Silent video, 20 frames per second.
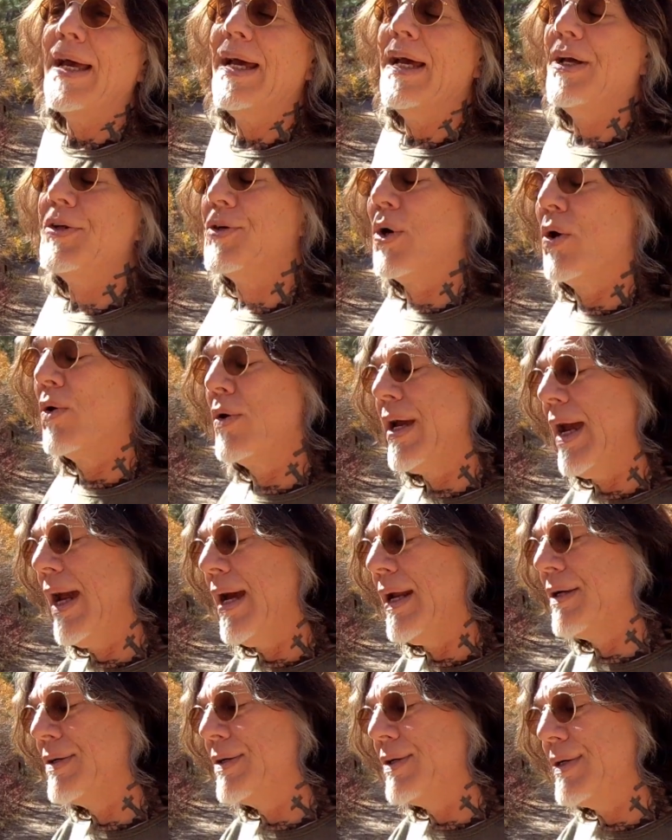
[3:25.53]
It's
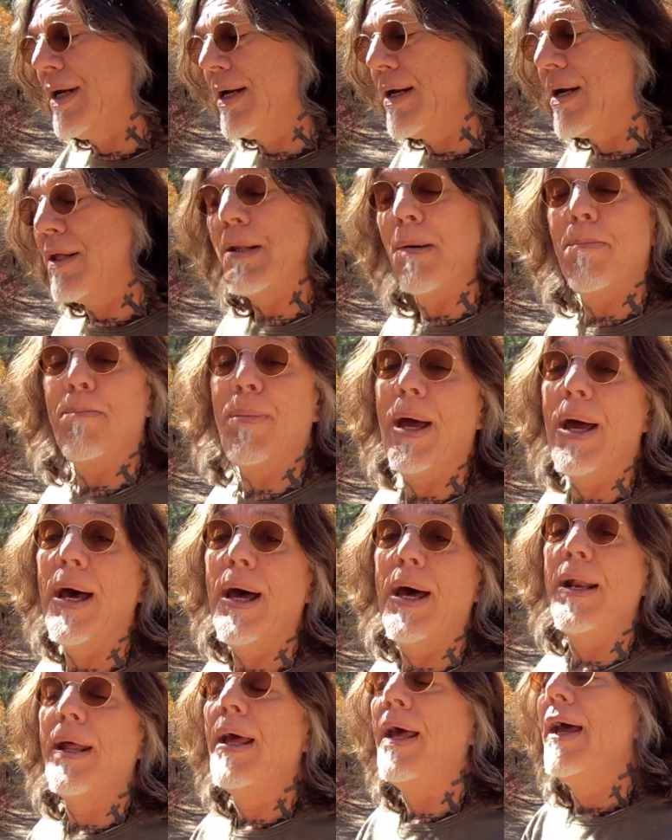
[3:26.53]
okay to sit on the
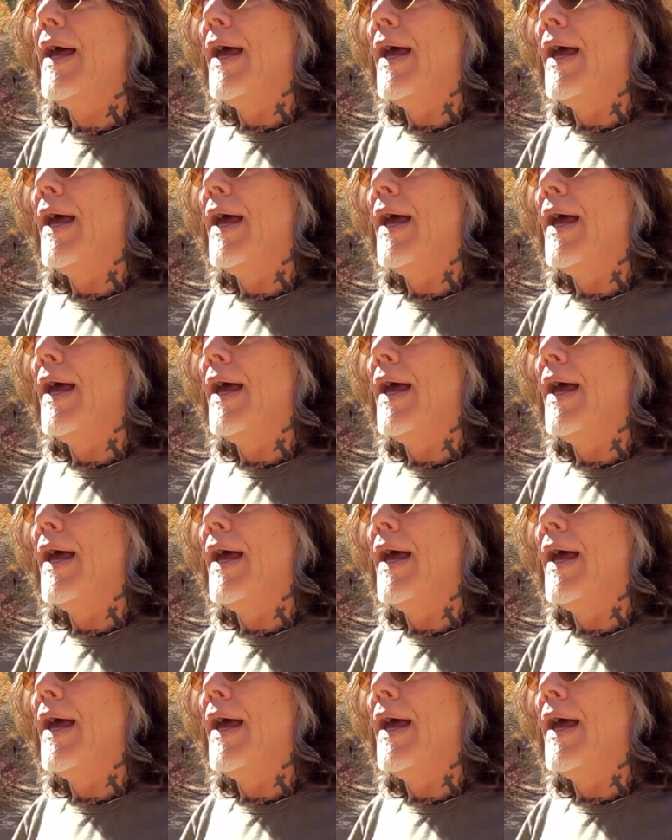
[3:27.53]
bed